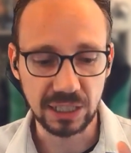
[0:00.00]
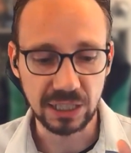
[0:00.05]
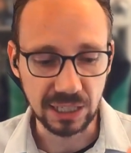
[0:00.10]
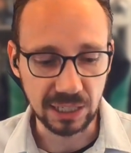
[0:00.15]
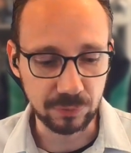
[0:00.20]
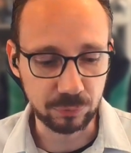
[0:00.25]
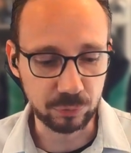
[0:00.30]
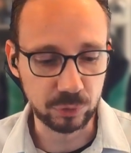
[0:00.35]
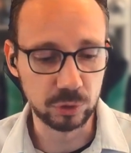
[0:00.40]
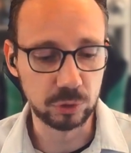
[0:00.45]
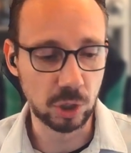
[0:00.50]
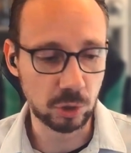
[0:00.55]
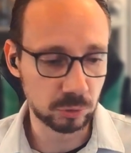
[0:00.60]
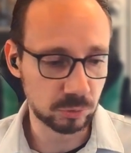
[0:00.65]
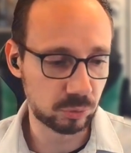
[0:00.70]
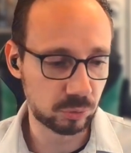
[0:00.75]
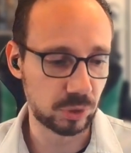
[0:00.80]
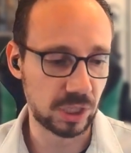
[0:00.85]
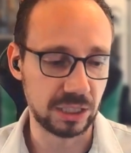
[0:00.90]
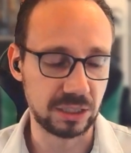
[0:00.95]
if you
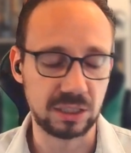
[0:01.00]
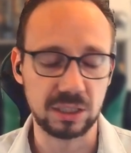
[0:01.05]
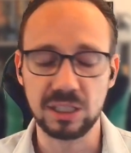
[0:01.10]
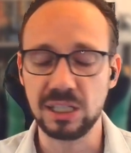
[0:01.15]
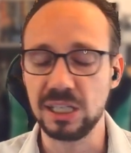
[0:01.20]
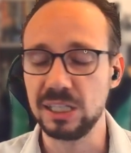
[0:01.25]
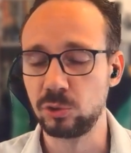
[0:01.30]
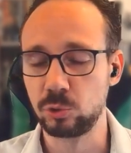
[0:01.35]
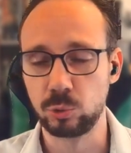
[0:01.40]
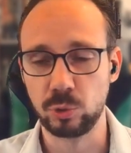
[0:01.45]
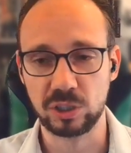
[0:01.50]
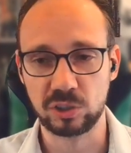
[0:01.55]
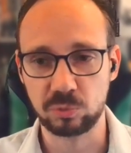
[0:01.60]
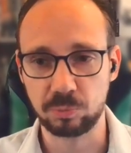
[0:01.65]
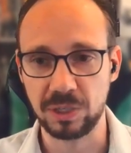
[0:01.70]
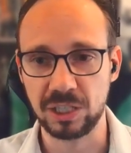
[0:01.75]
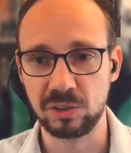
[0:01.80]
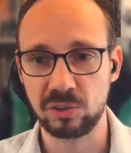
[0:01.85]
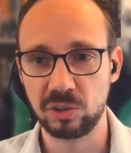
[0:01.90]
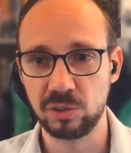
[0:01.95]
don't write, it's too
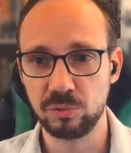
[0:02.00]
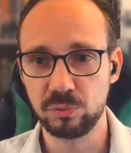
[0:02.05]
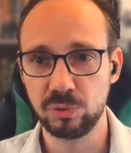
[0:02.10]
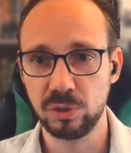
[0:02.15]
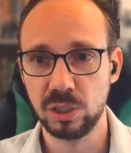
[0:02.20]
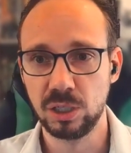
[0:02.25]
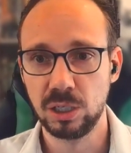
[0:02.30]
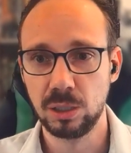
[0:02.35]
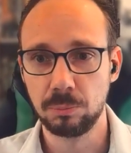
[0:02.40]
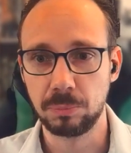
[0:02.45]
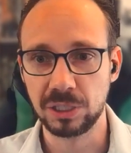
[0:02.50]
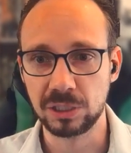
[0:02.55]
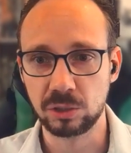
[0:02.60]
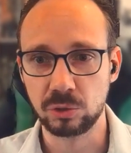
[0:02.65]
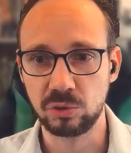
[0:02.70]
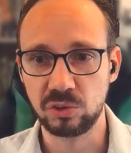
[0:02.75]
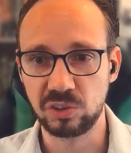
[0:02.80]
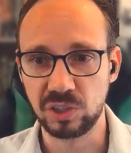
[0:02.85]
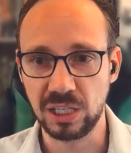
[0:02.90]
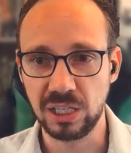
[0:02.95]
expensive, but you
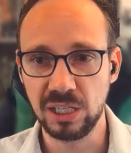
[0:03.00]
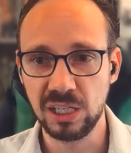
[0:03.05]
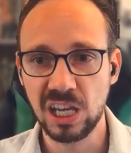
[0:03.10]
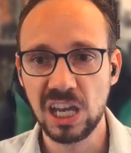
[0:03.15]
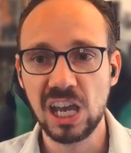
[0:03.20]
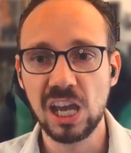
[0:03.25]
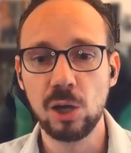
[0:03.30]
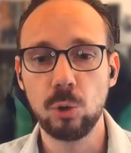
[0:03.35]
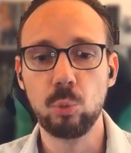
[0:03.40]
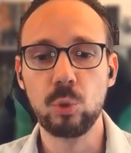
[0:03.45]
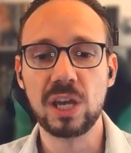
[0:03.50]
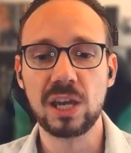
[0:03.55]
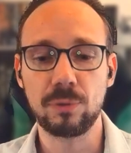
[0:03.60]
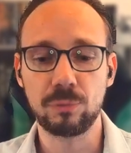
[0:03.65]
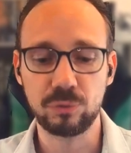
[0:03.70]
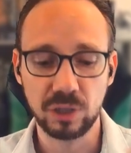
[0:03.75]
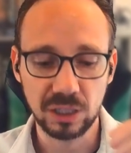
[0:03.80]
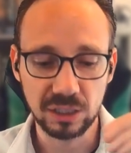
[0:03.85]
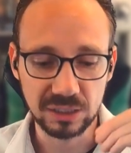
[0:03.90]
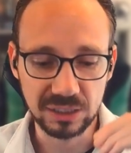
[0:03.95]
say, we
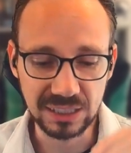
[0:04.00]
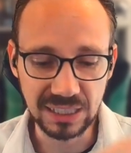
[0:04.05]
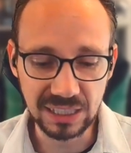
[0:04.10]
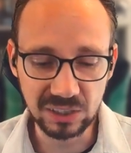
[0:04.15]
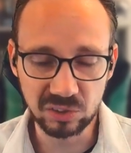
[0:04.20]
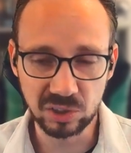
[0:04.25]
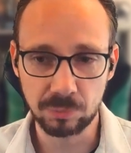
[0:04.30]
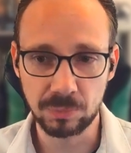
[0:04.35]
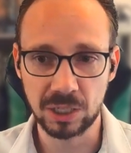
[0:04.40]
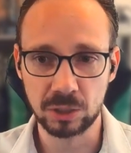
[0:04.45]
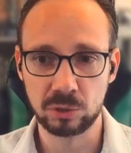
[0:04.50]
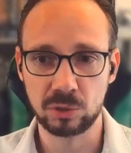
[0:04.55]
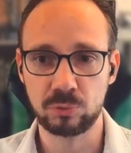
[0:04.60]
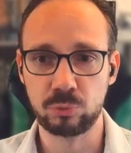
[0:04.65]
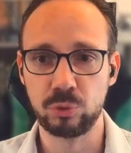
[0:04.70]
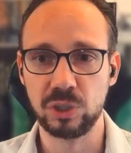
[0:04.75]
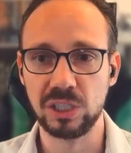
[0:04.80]
have this amount of